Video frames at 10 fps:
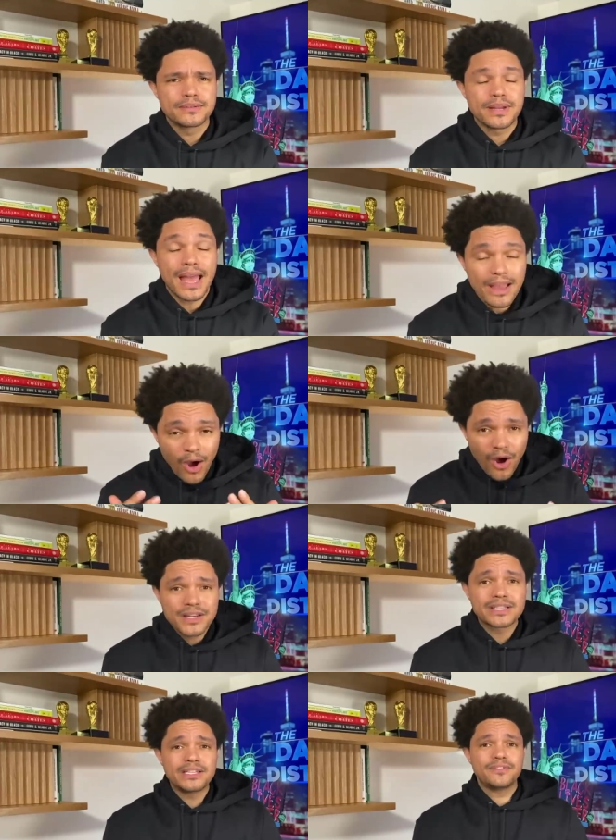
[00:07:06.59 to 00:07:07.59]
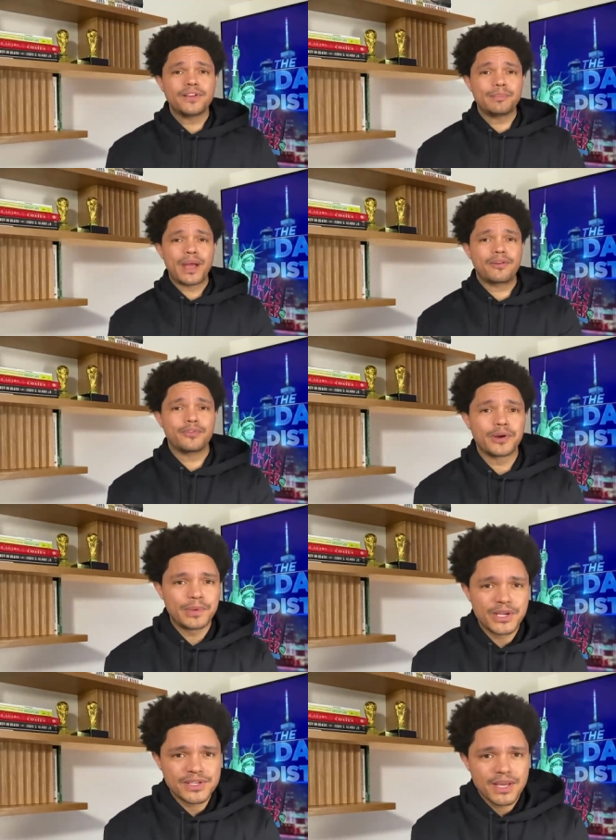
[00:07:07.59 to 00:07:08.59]
I honestly feel bad for her,
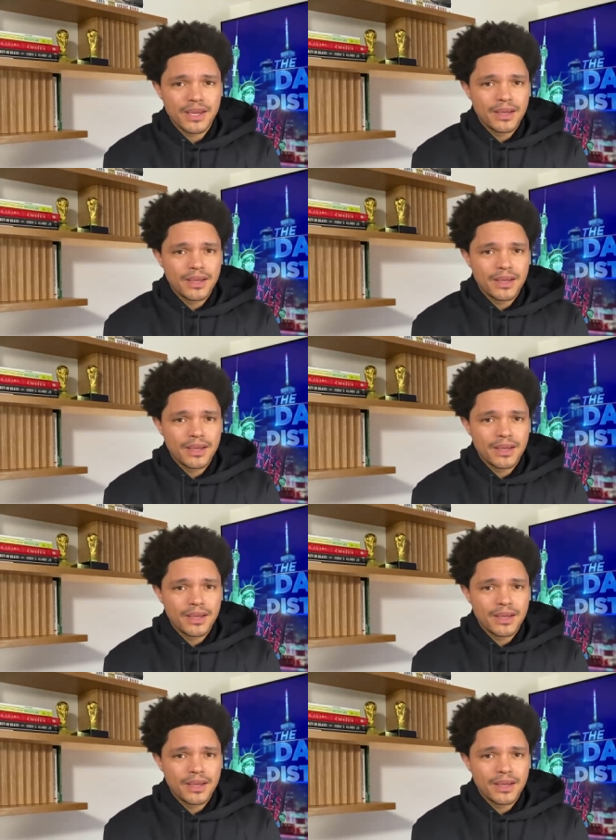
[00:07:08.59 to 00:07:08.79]
because